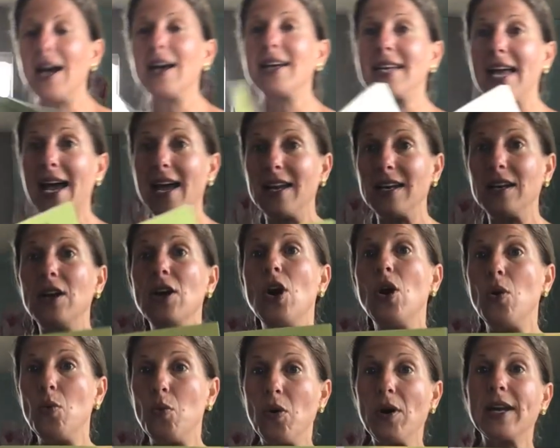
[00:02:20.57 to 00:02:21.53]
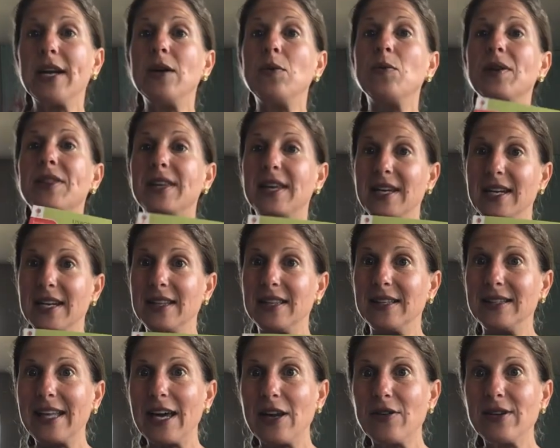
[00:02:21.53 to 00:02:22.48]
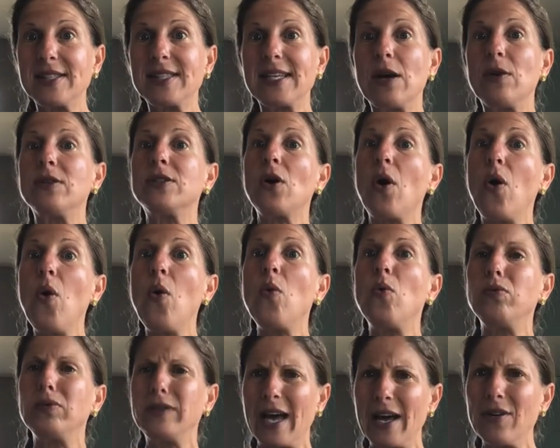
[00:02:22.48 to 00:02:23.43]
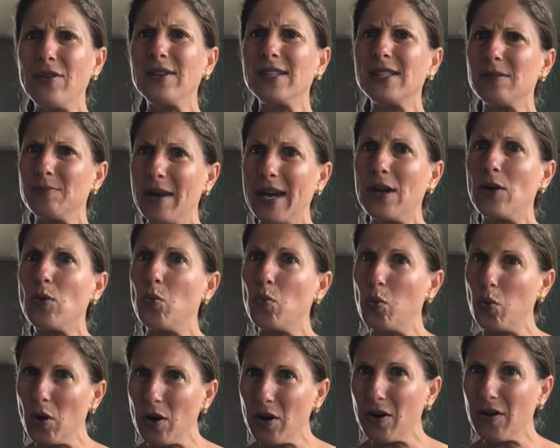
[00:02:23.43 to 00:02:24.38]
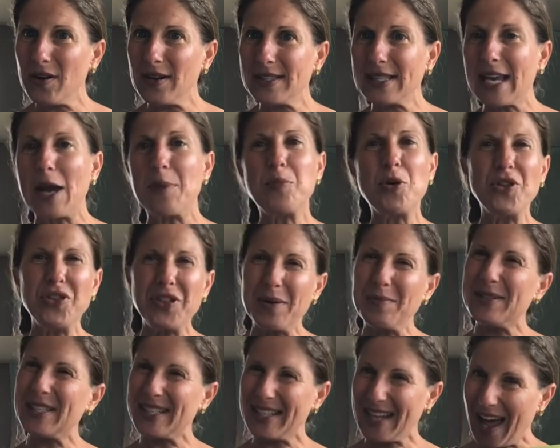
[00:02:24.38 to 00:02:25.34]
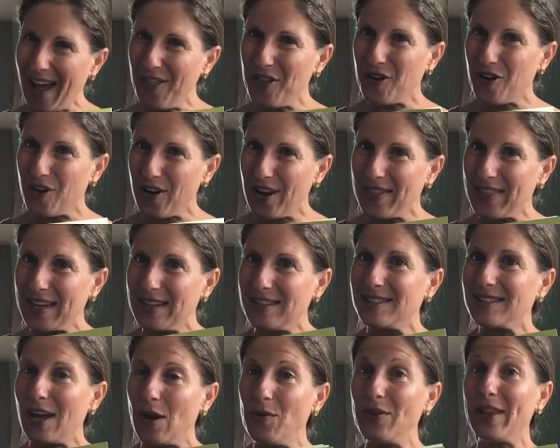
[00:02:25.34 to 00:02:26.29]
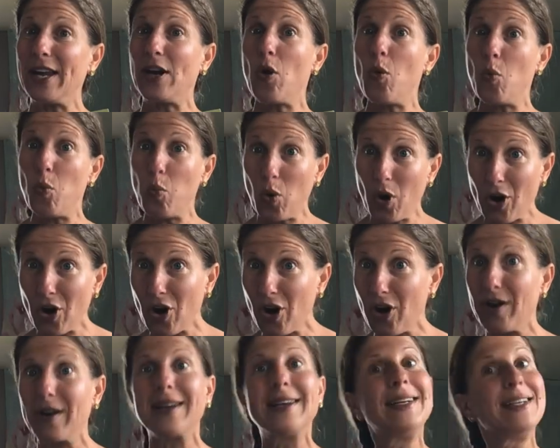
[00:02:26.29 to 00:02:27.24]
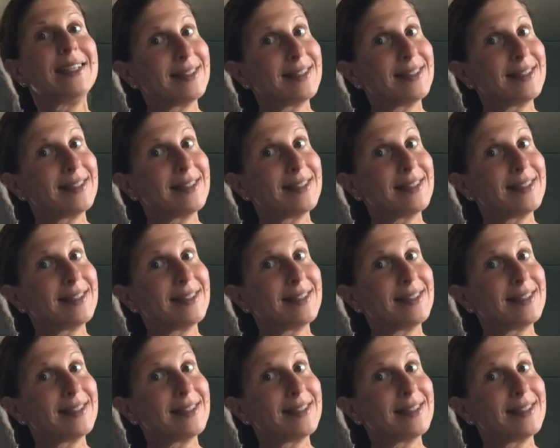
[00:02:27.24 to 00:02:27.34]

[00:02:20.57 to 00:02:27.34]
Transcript: Again, working with getting the letter sounds. Oh, letters make words. I put them together and they sound like a word.